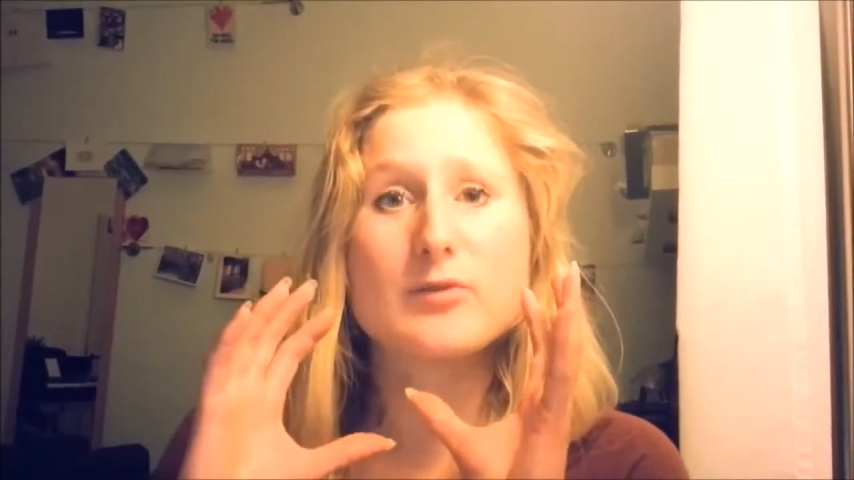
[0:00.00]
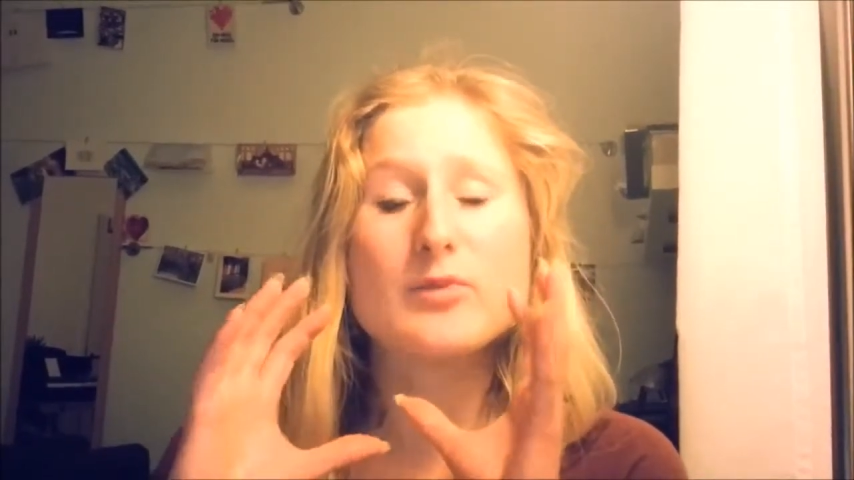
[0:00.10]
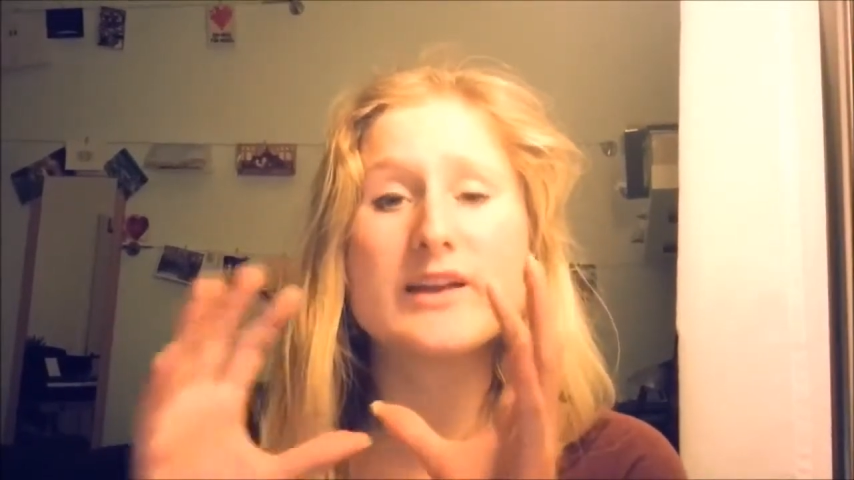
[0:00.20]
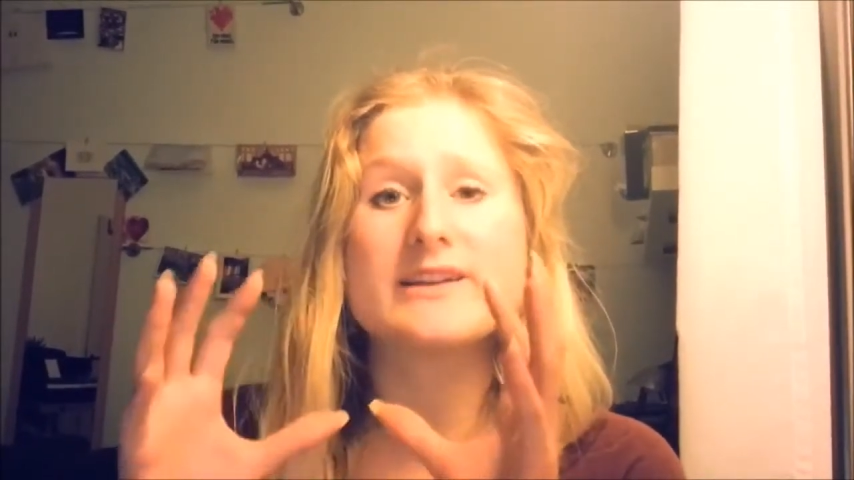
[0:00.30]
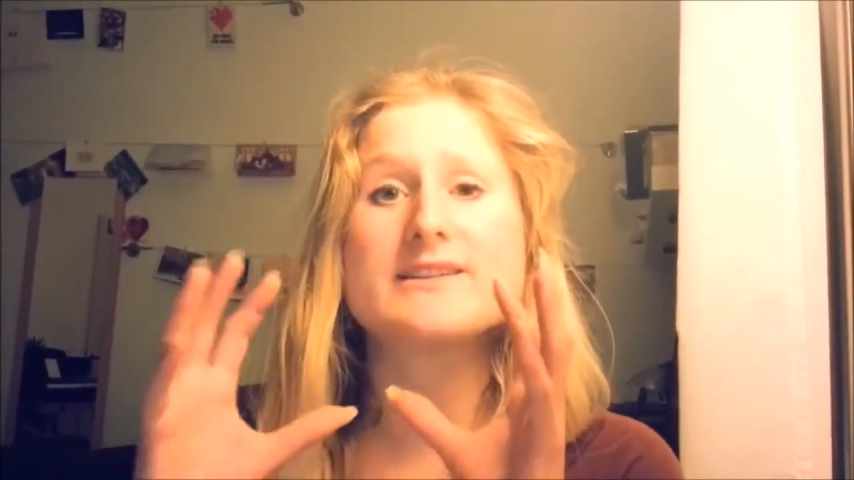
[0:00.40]

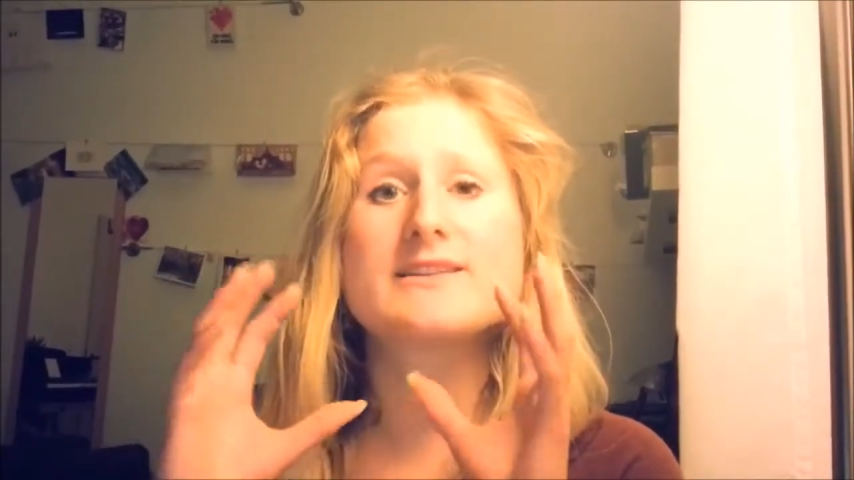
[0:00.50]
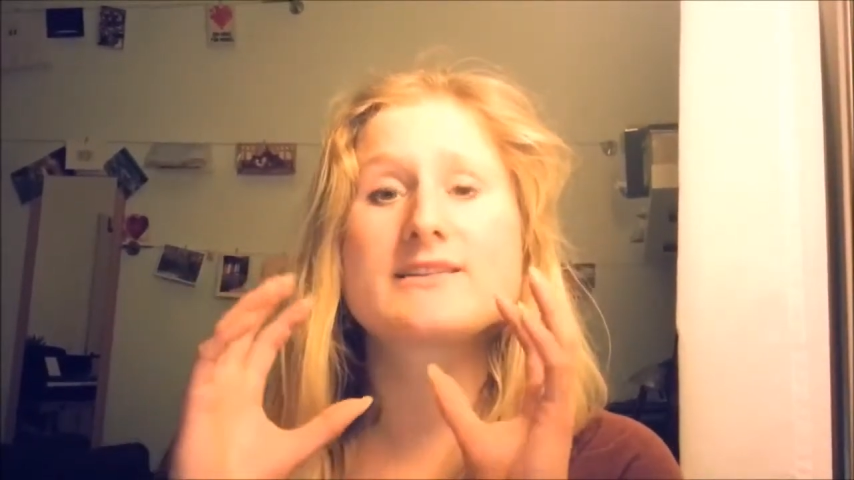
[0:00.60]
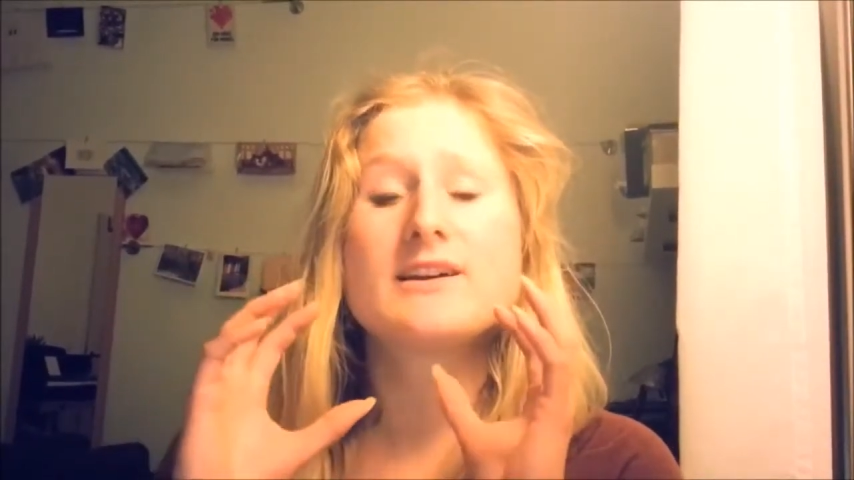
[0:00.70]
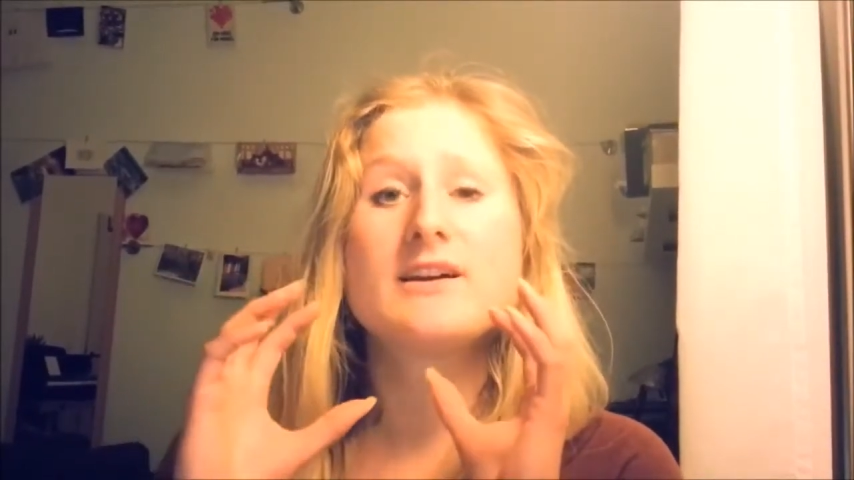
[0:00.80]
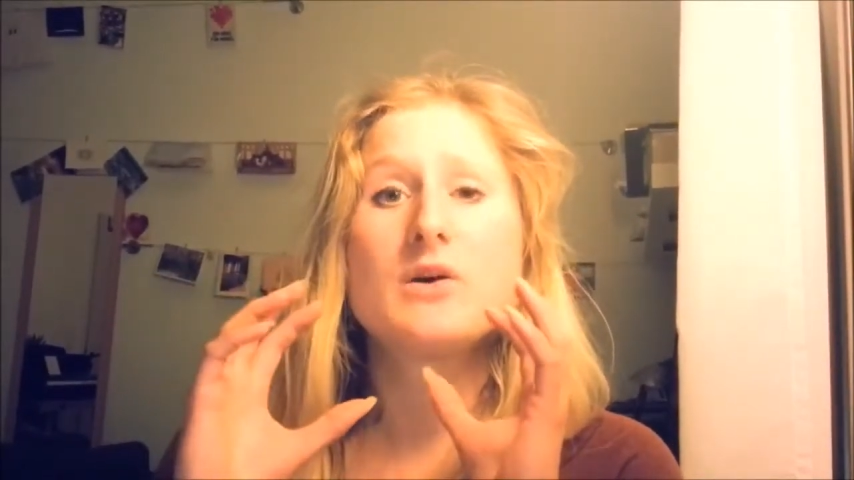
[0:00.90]
biggest